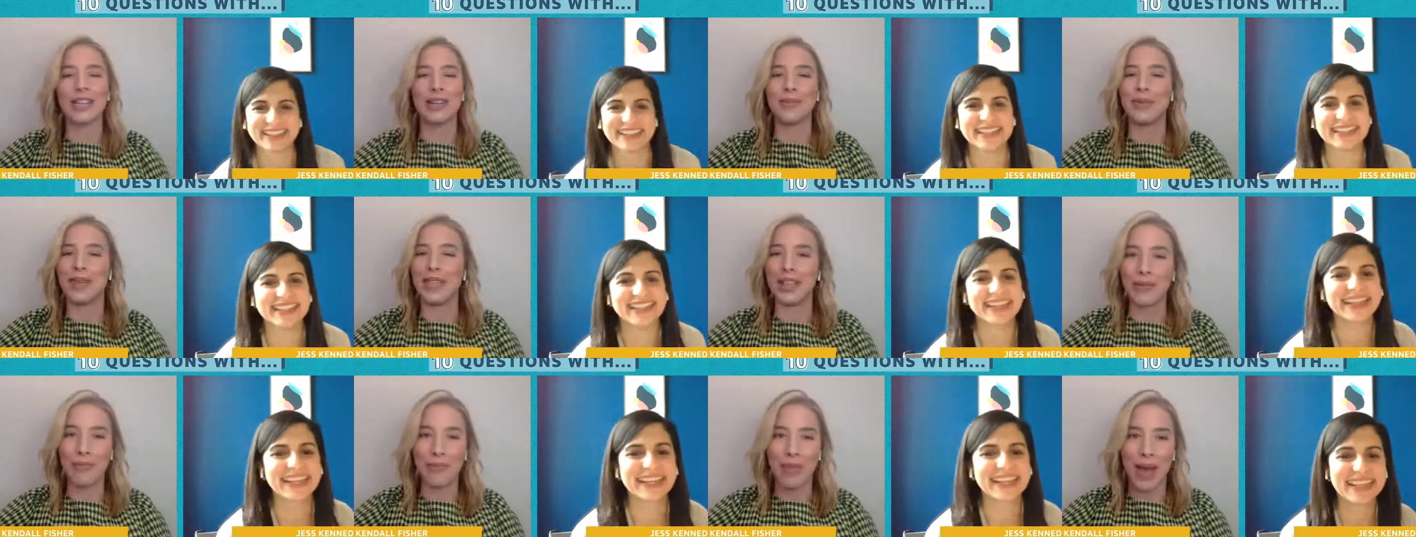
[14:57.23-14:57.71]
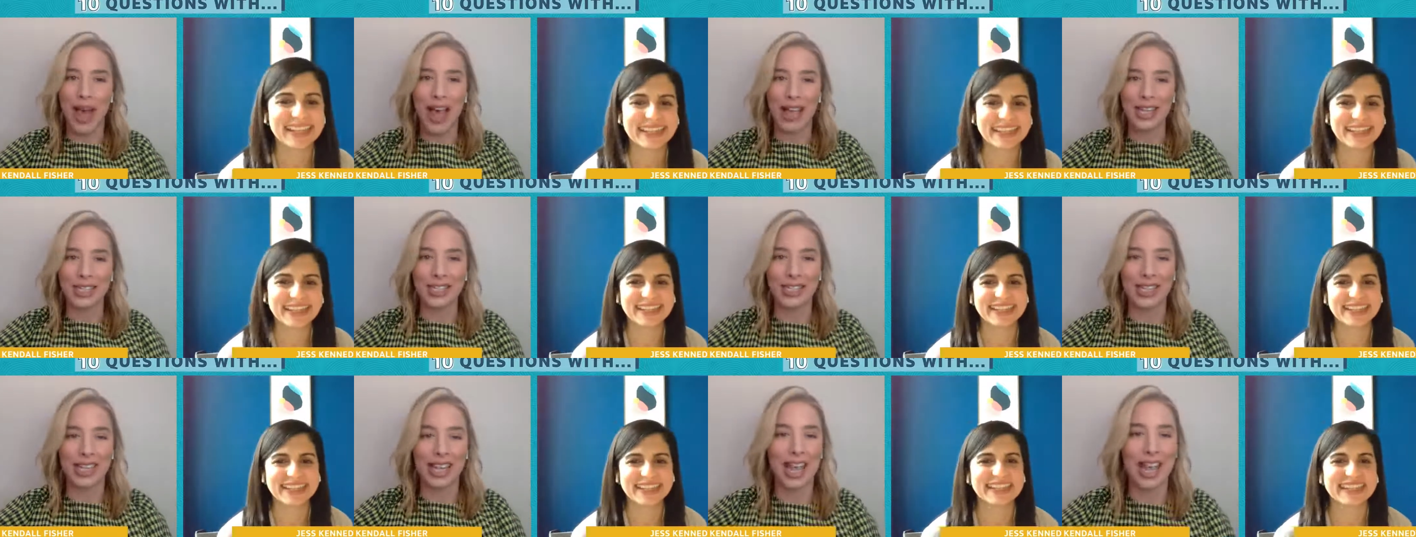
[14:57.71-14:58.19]
Speaker 1: that's going to be the
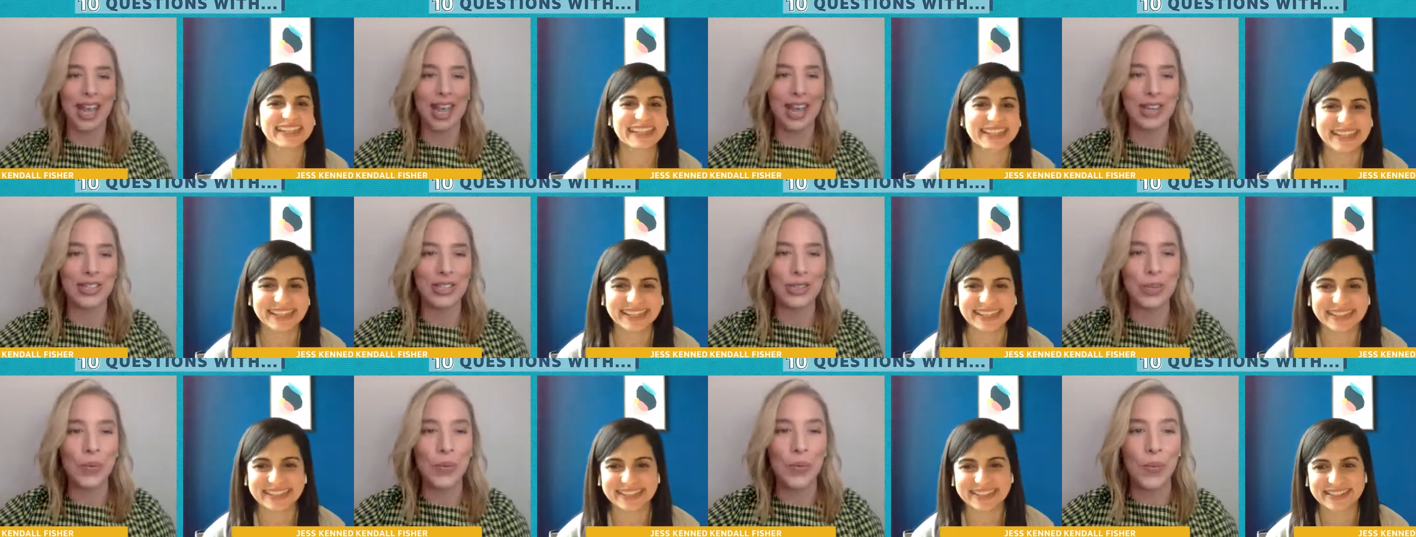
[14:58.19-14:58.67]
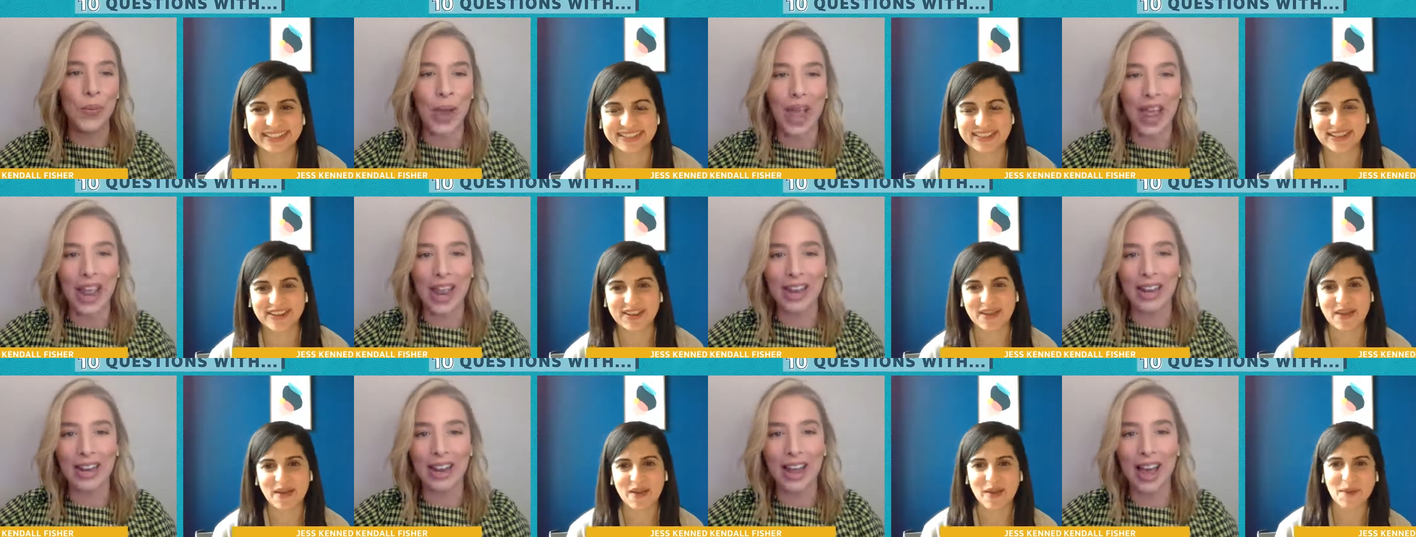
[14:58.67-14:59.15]
best. Can't
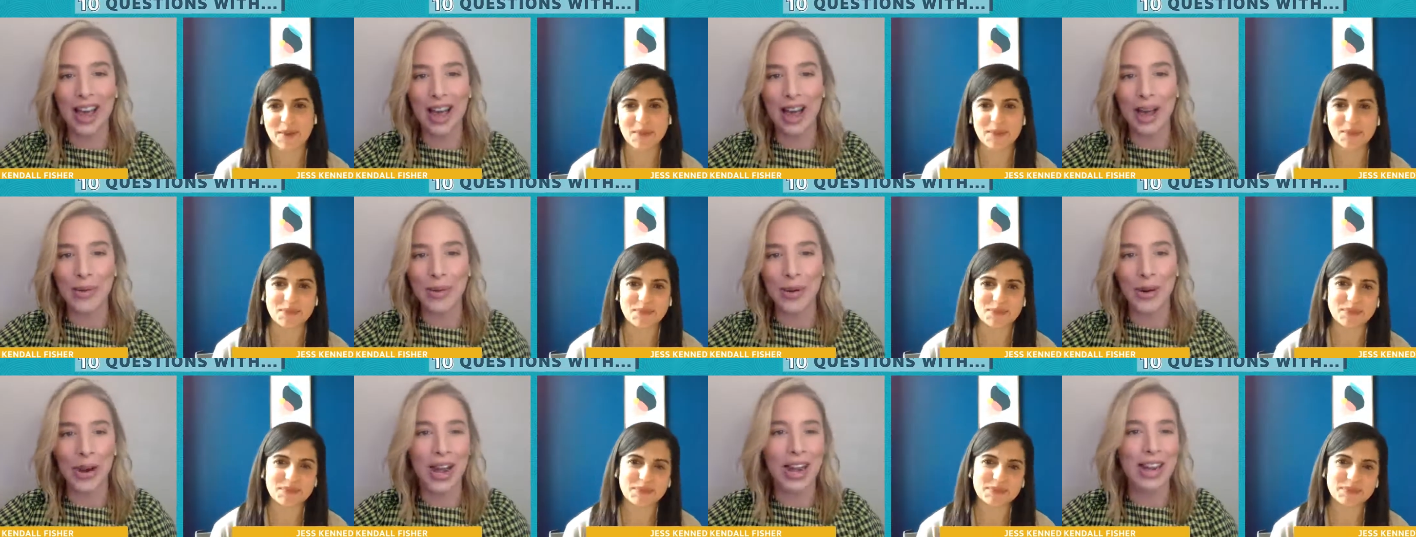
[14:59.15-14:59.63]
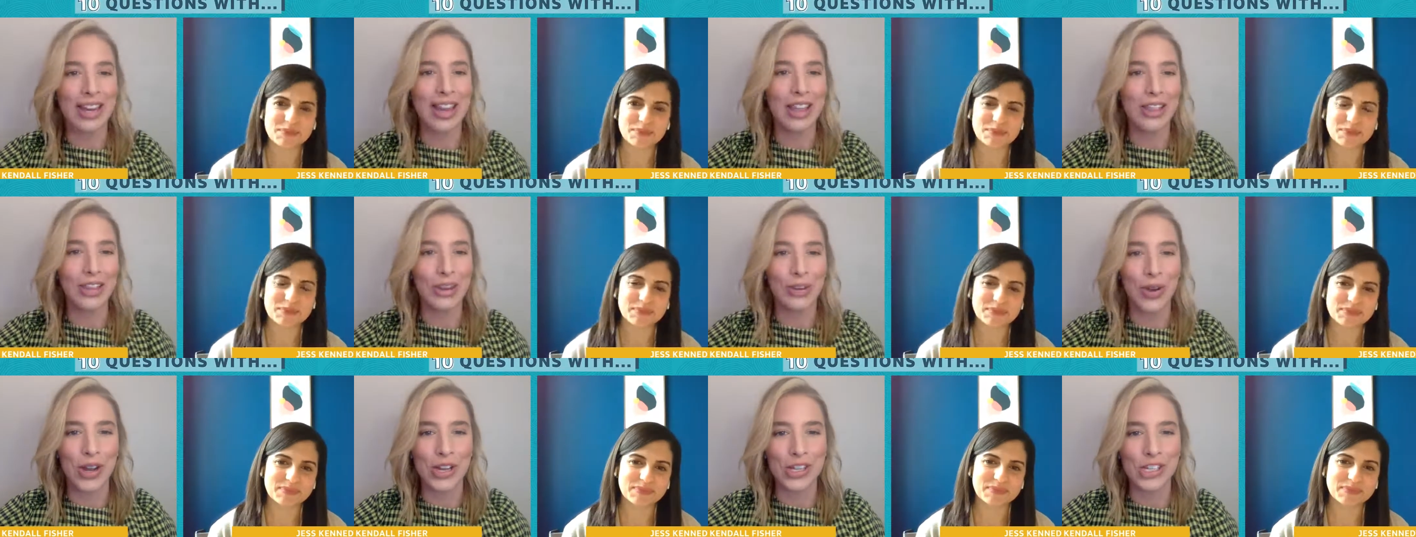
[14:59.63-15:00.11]
wait. Uh, all right.
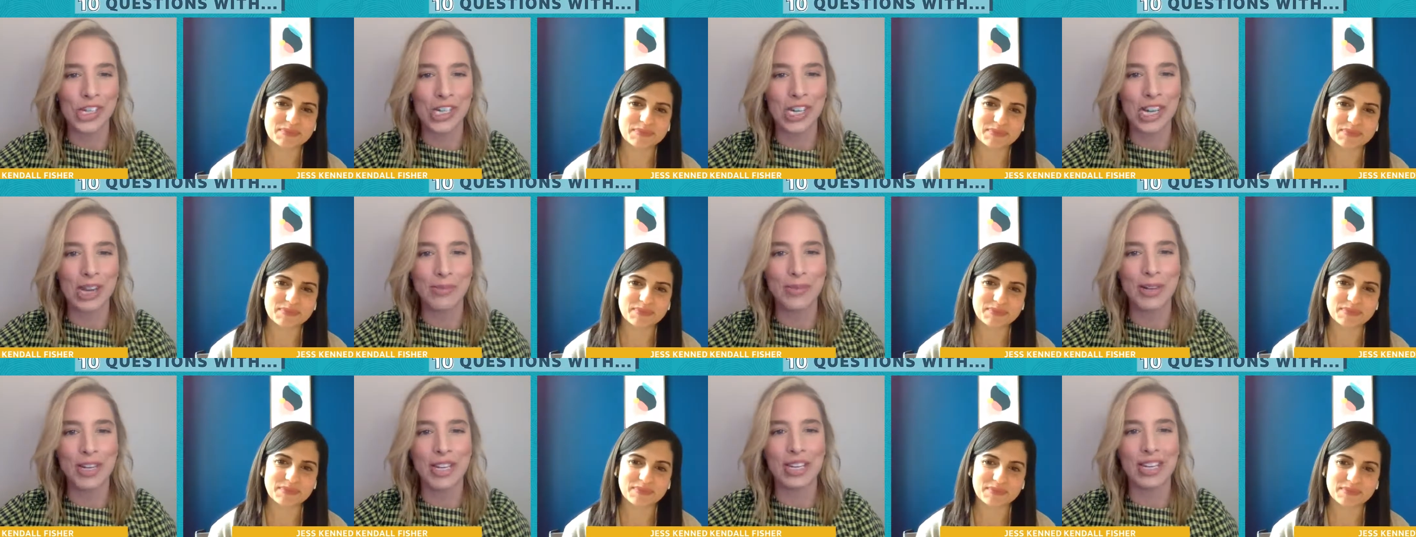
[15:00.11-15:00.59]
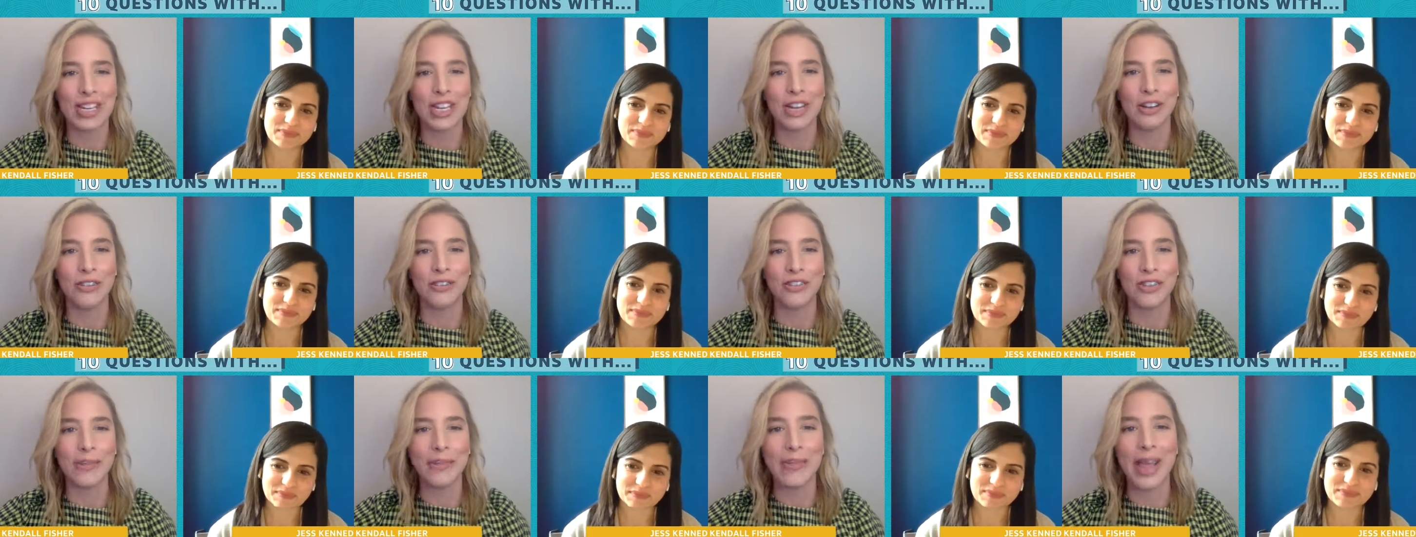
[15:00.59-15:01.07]
Another question coming in
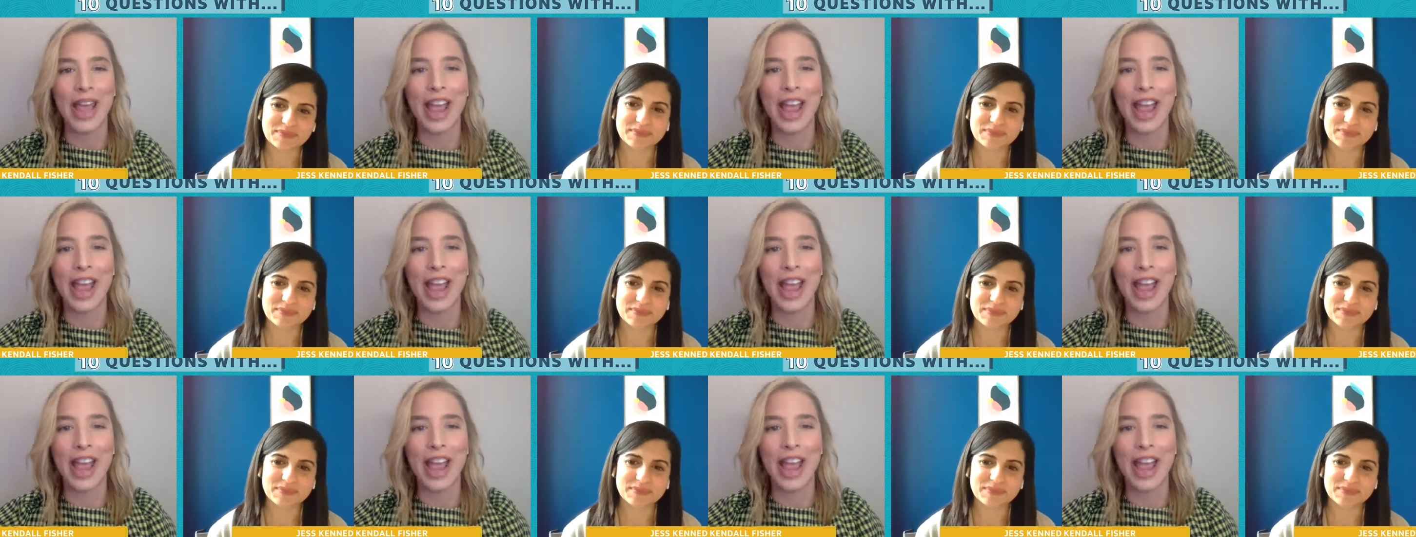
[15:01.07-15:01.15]
here